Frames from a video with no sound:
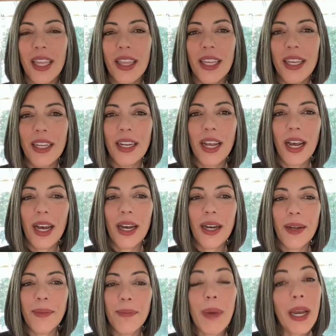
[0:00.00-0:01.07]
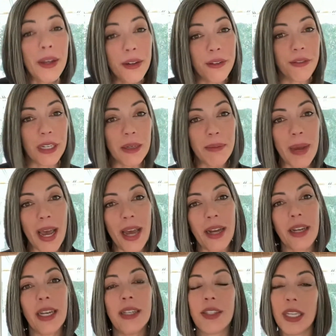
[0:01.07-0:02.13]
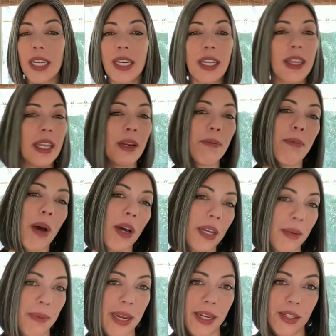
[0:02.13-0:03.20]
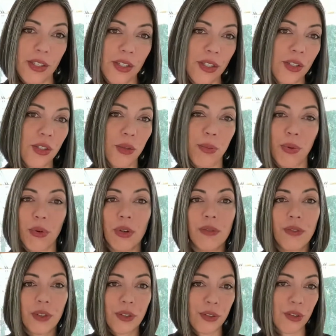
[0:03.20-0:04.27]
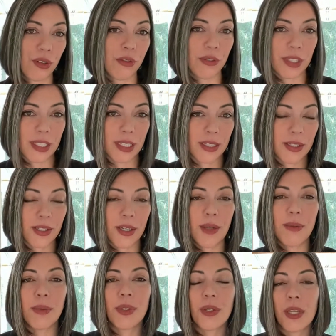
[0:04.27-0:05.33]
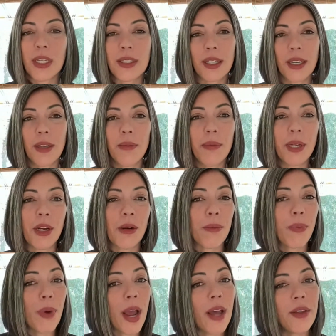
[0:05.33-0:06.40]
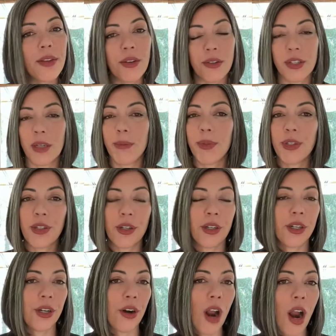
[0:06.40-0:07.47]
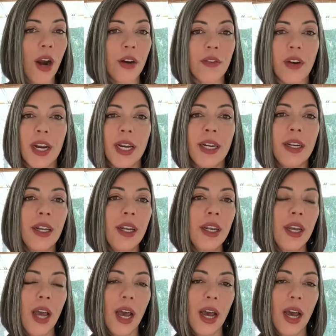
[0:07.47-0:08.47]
And then biofeedback is anything body-based, so peripheral nervous system. So that's going to be your breath, your temperature, your heart rate,